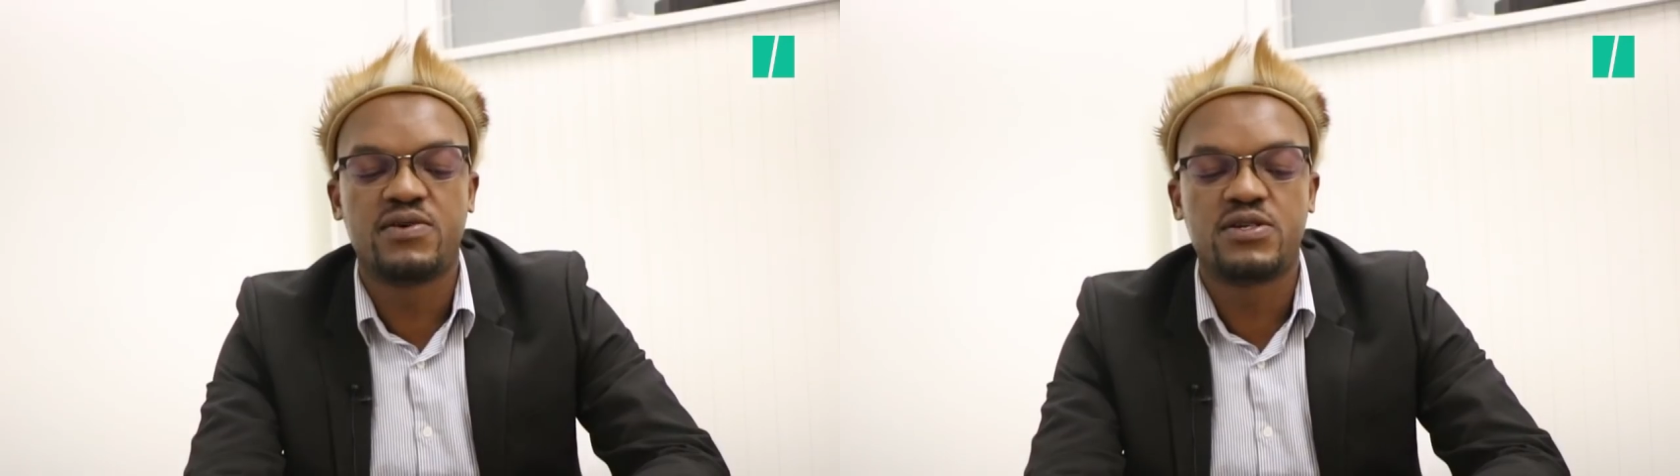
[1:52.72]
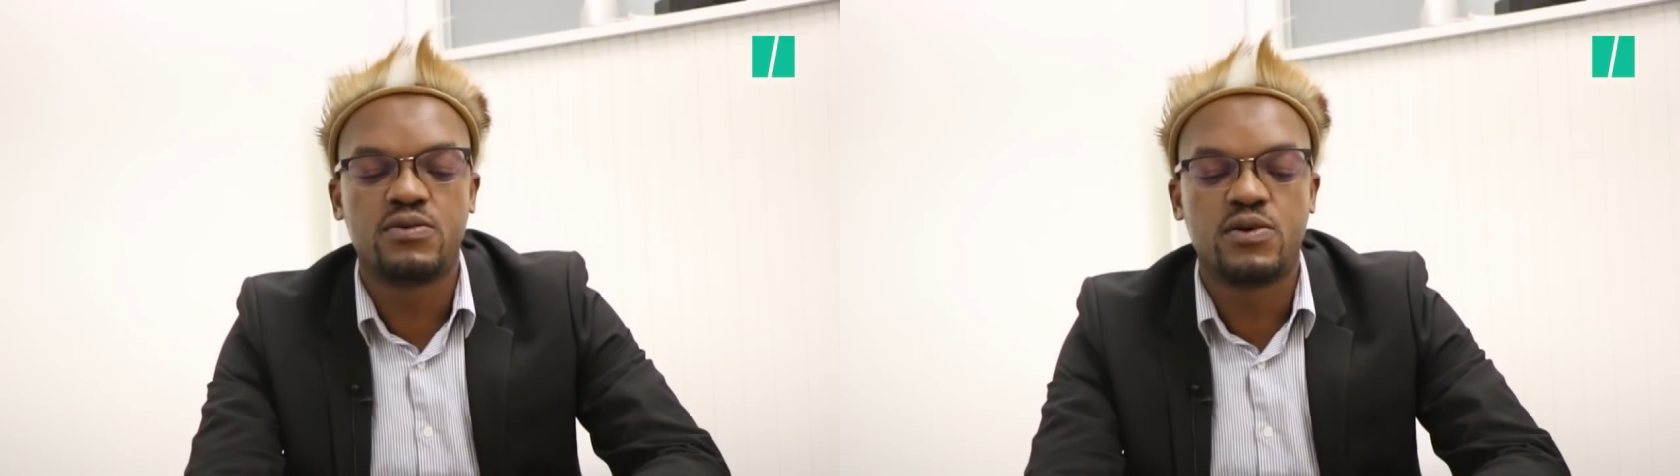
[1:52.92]

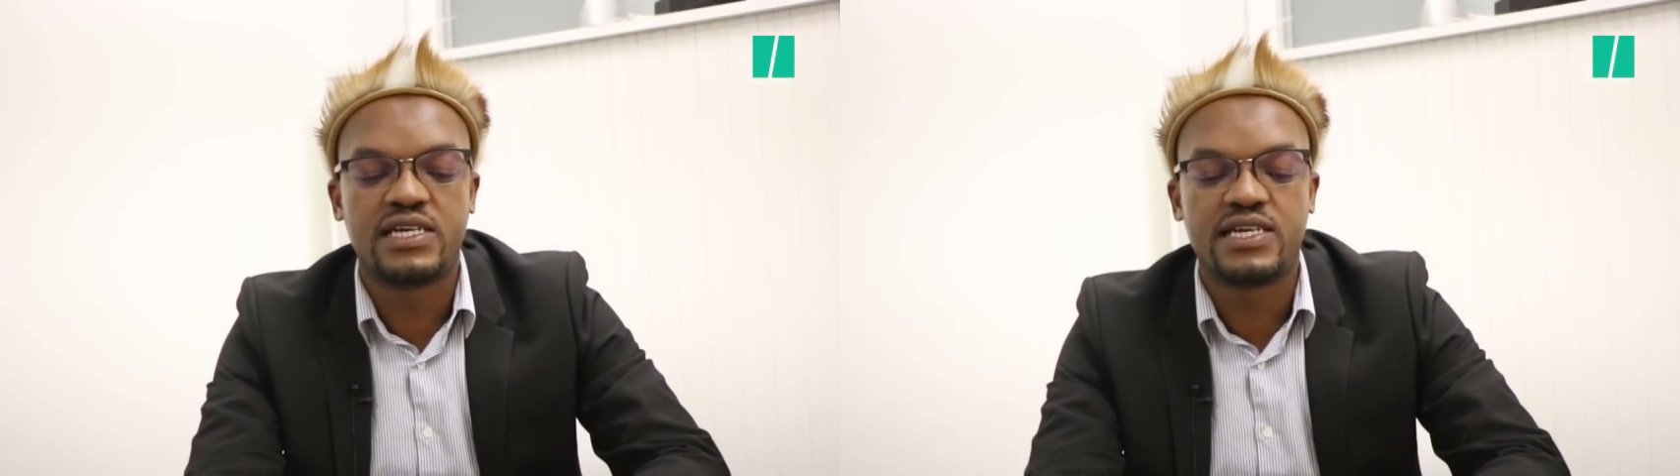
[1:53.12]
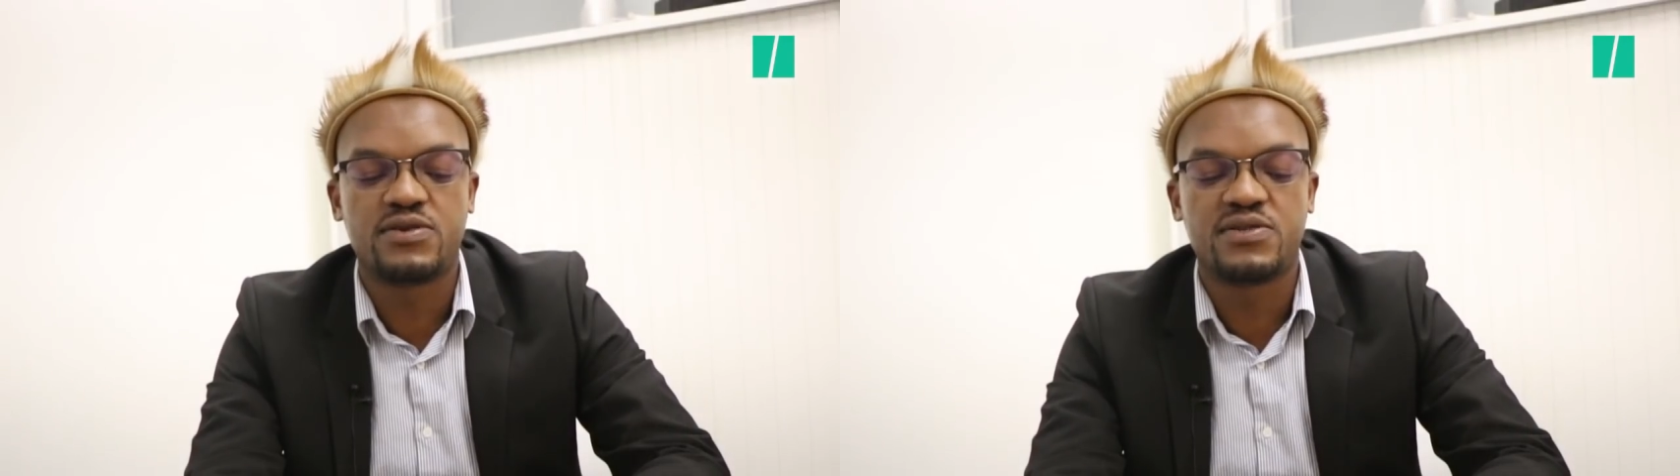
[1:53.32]
what you
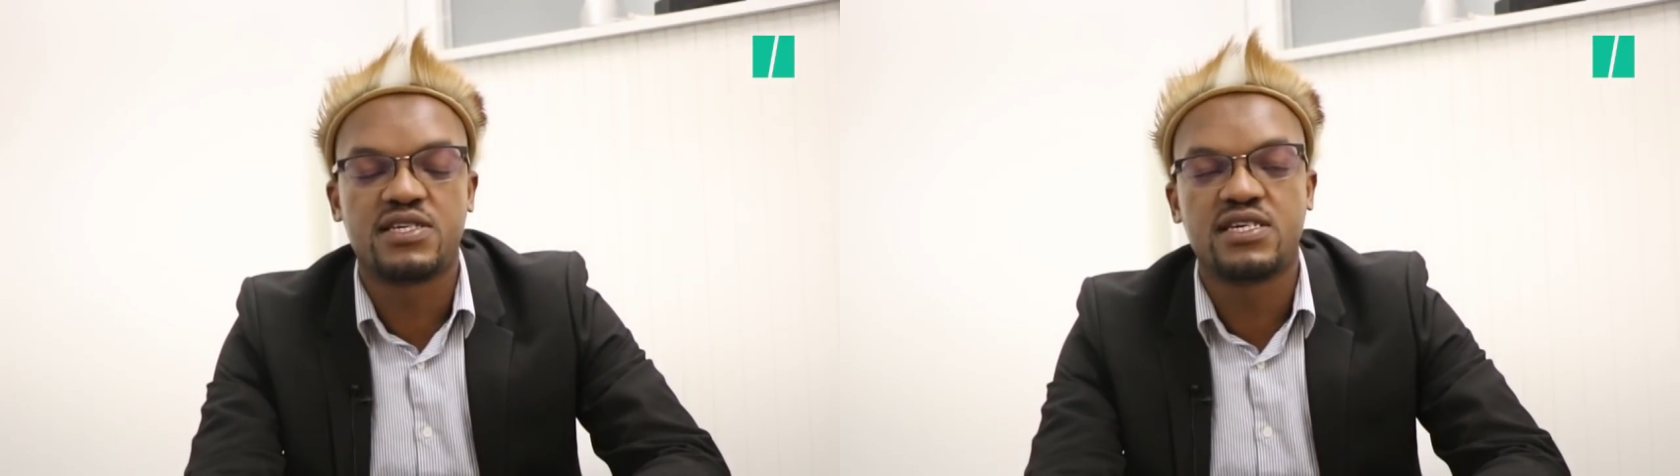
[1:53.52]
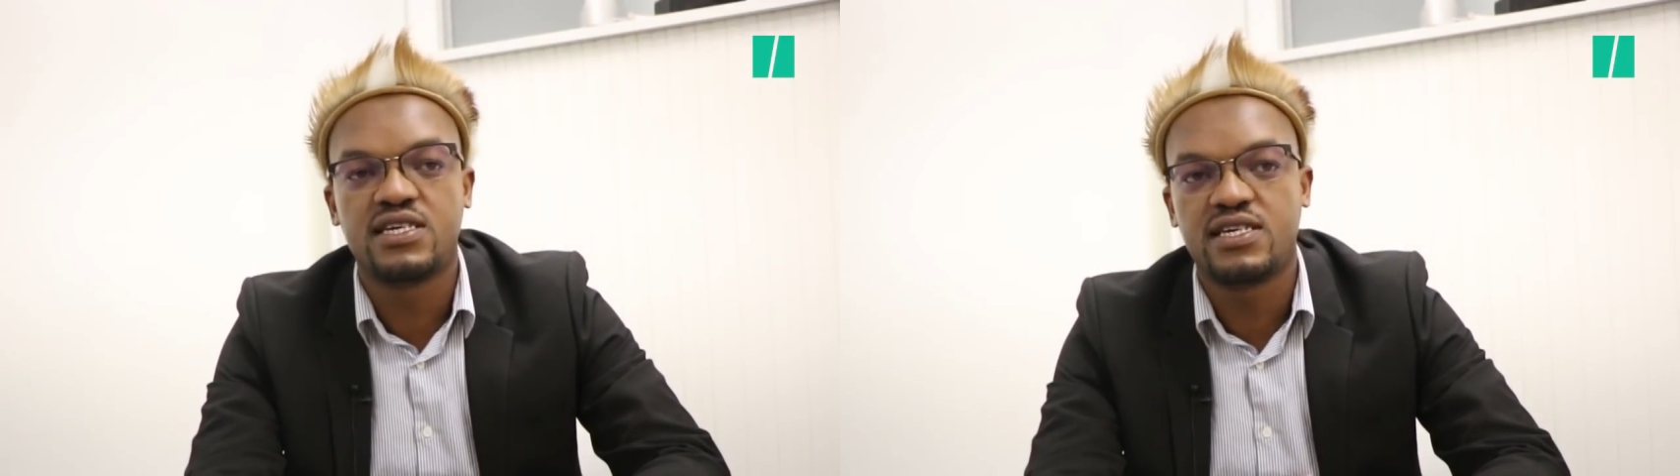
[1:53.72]
wanted to
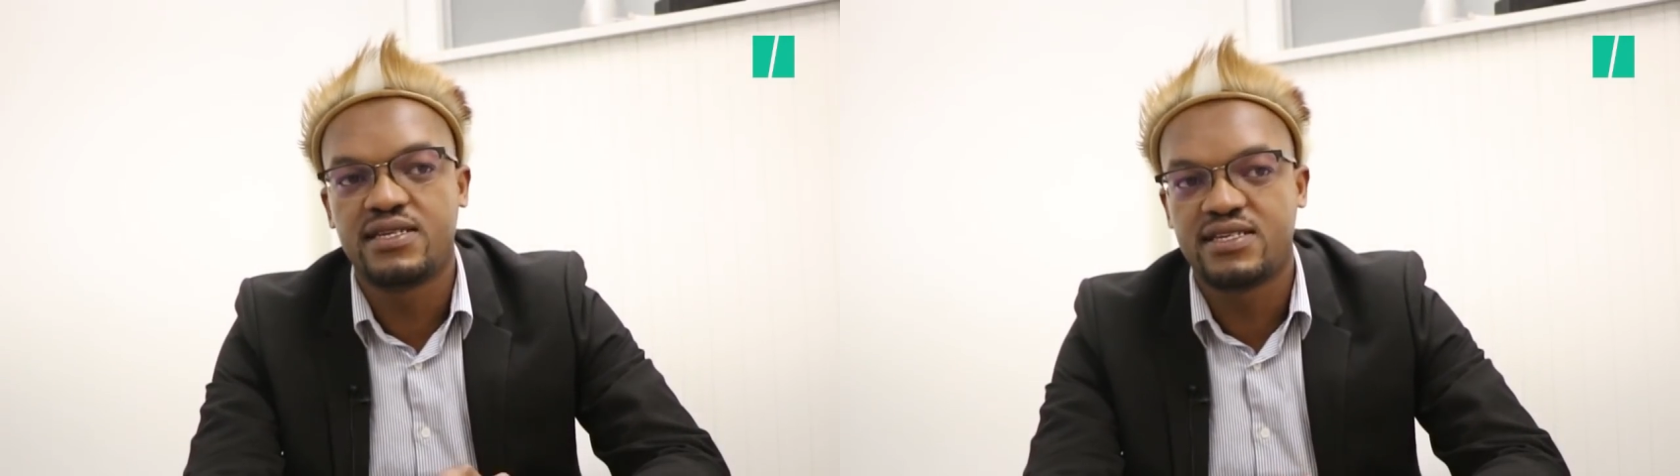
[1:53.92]
see in